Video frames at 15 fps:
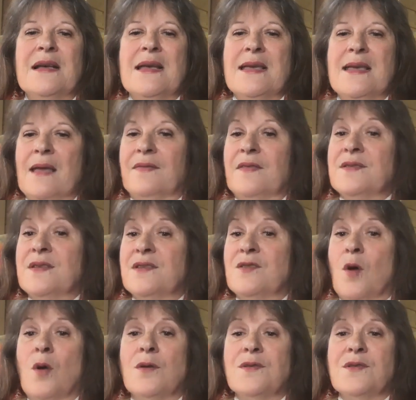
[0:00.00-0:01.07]
Yet this is
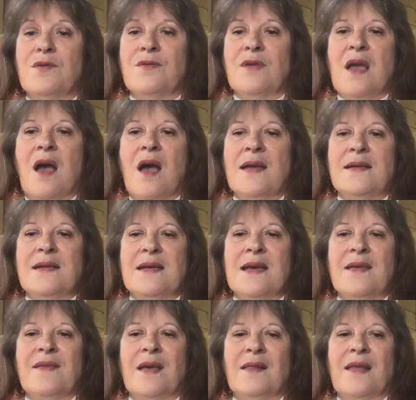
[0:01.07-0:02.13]
also the
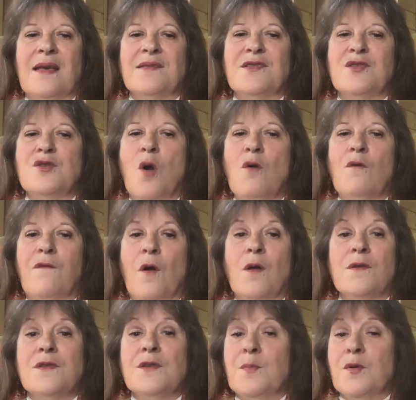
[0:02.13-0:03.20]
idea that lets no
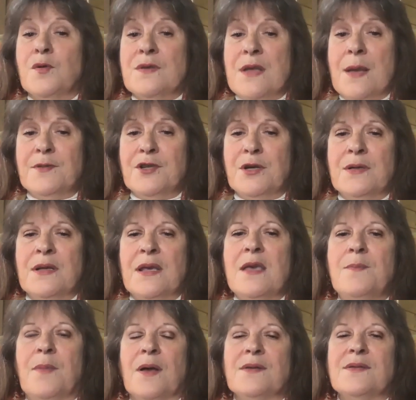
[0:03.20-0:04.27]
false perception
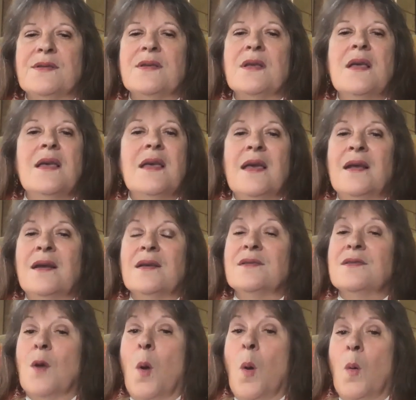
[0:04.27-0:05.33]
keep us in its
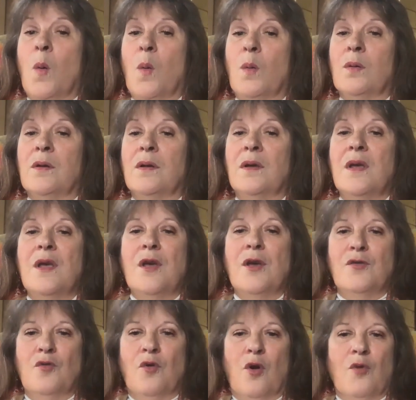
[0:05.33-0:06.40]
hold,
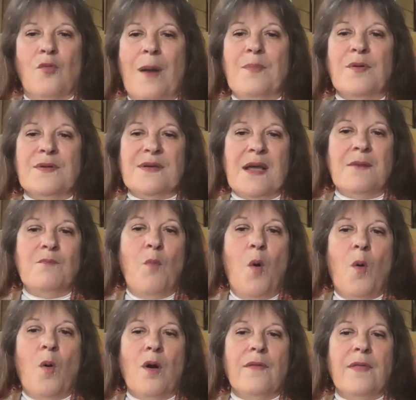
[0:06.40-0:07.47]
nor represent
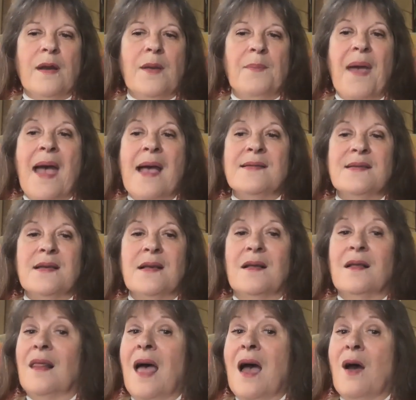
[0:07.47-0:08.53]
more than a passing
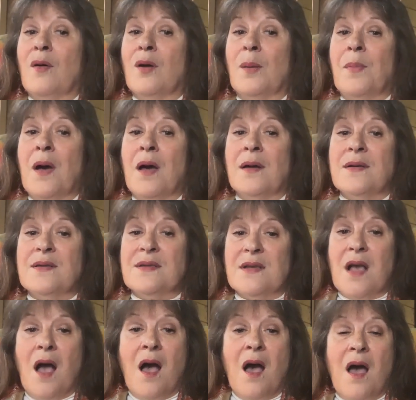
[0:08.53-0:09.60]
cloud upon a
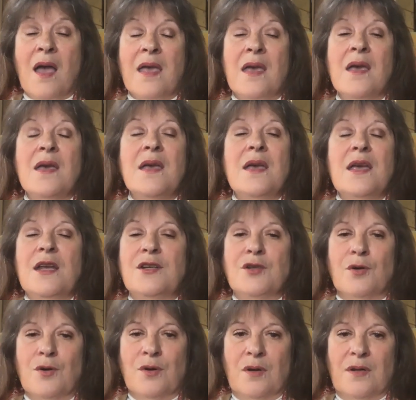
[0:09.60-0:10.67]
sky
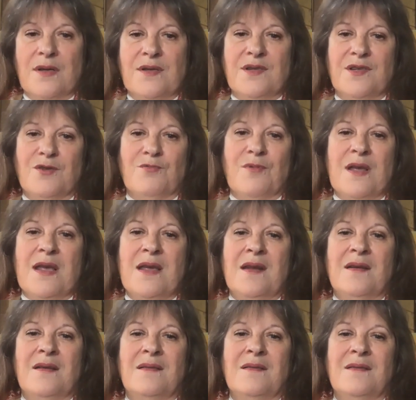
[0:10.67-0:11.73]
eternally
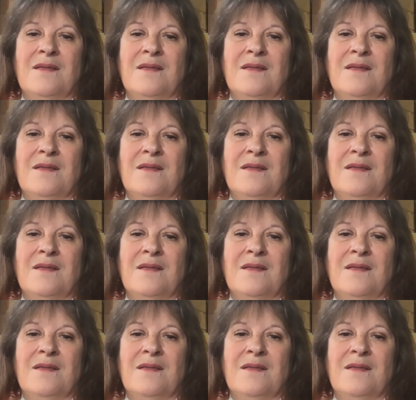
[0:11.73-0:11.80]
serene.